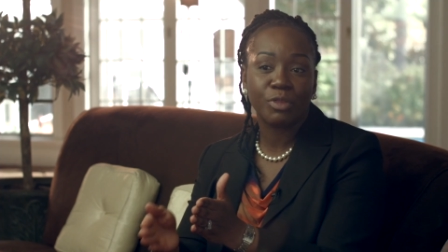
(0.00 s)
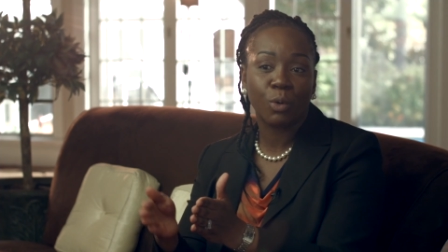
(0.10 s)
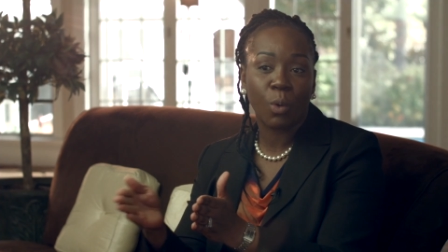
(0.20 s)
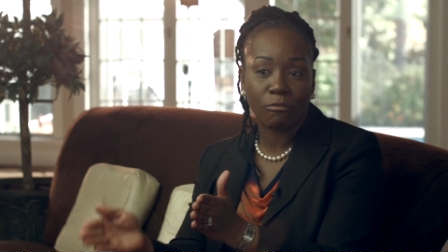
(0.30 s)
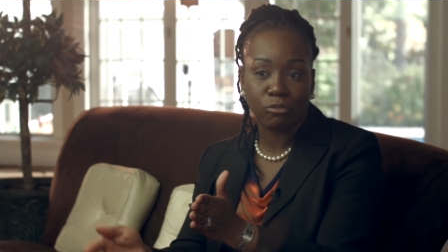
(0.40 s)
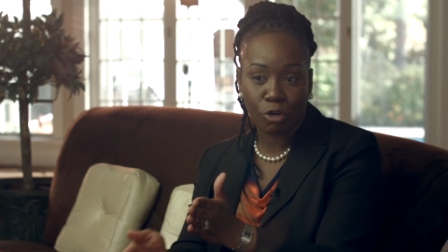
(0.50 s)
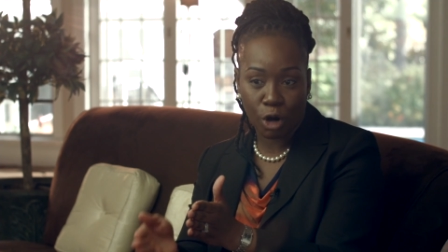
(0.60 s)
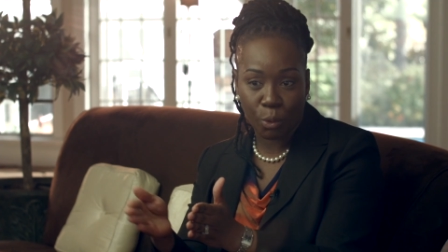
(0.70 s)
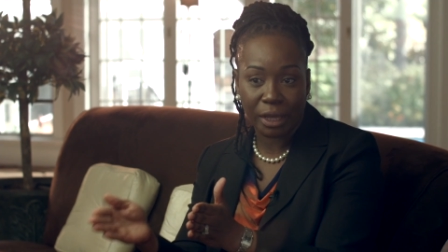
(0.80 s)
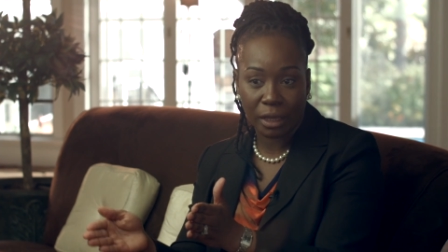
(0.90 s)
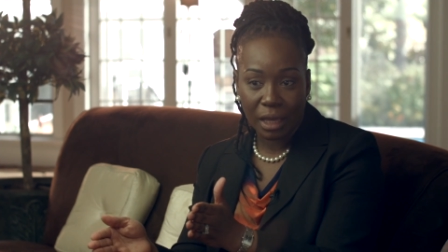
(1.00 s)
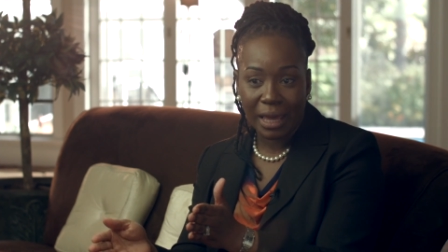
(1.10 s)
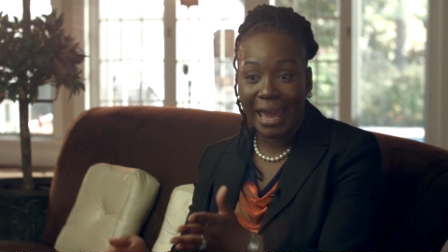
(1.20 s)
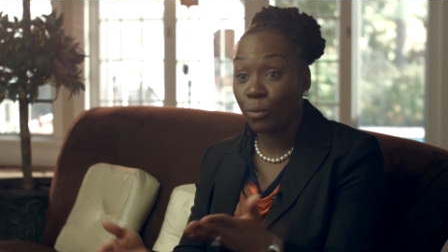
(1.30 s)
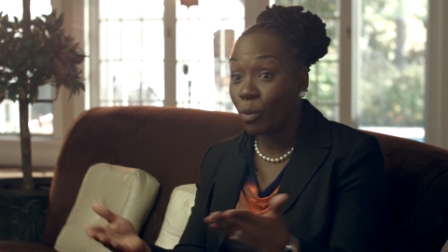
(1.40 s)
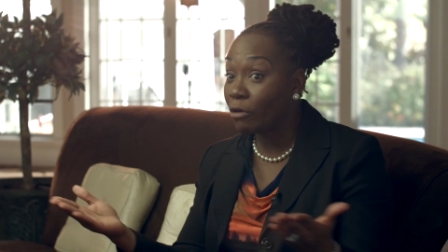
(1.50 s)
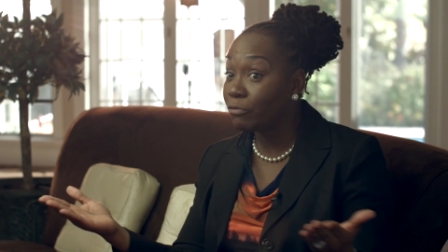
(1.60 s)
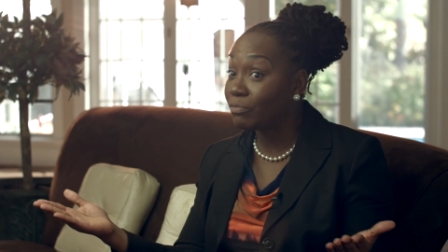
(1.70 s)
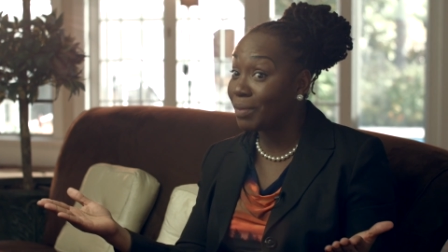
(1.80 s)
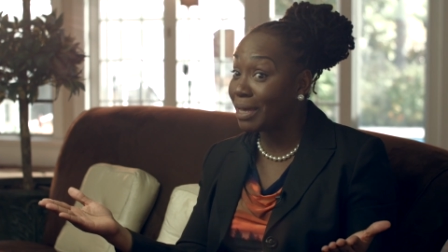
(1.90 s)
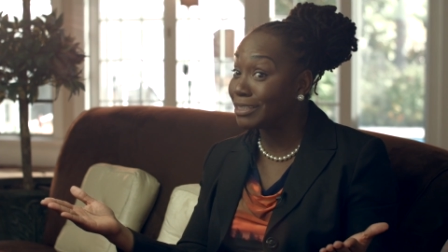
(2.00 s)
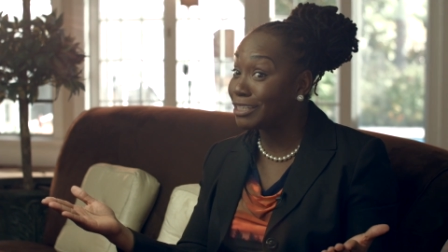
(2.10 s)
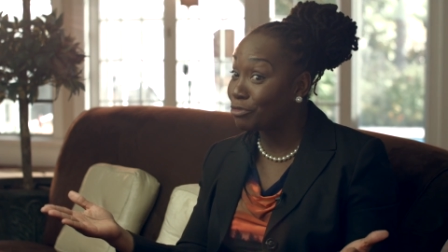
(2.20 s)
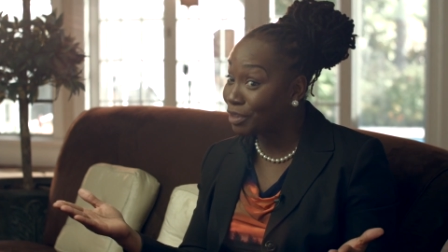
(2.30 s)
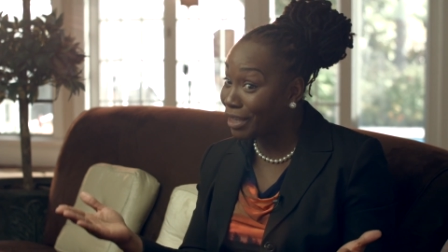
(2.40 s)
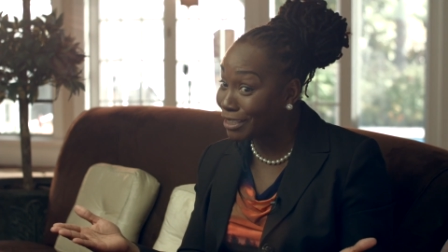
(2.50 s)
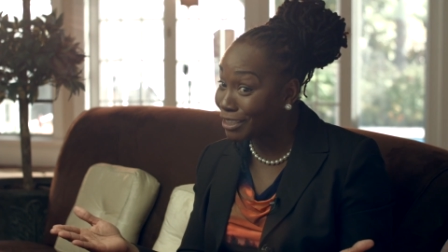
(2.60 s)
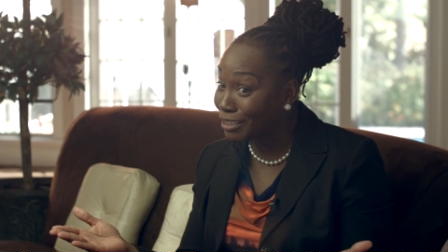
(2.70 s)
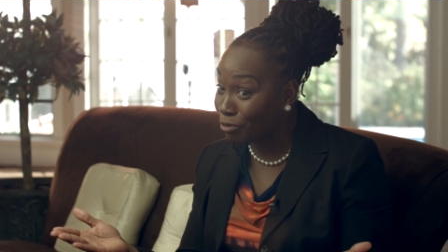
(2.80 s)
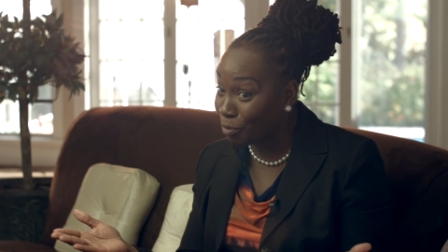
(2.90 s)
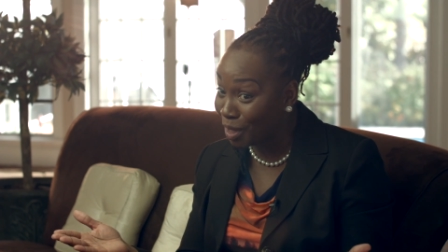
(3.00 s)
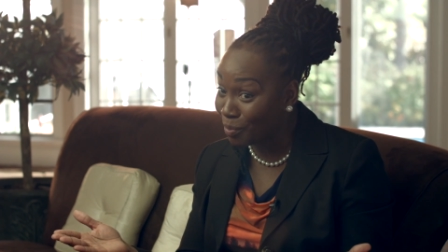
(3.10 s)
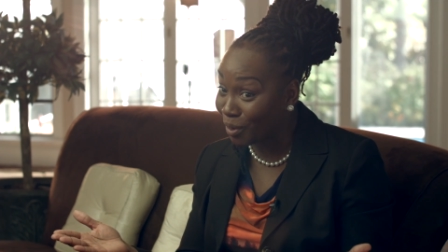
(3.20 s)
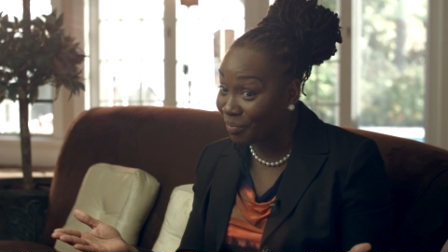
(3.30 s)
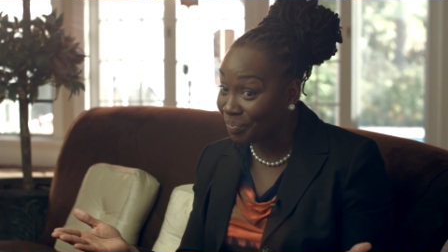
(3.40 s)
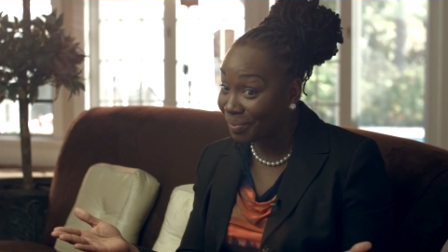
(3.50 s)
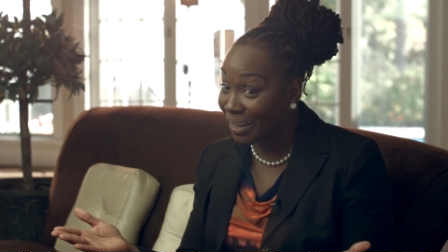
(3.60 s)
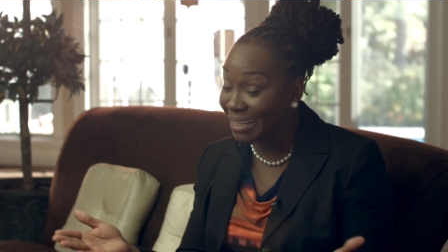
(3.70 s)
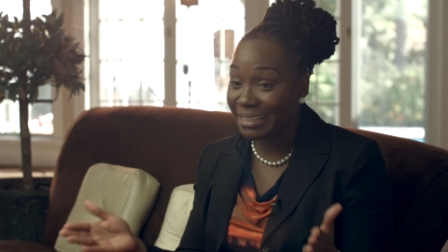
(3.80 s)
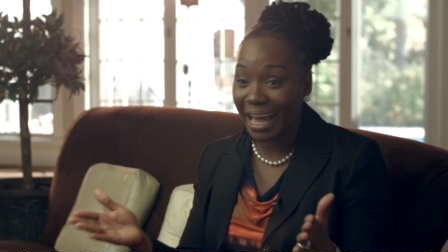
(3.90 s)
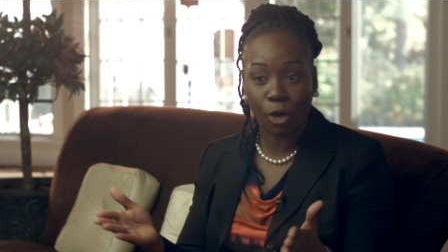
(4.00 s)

the wealth growing. And wealth means different things to different people. It's not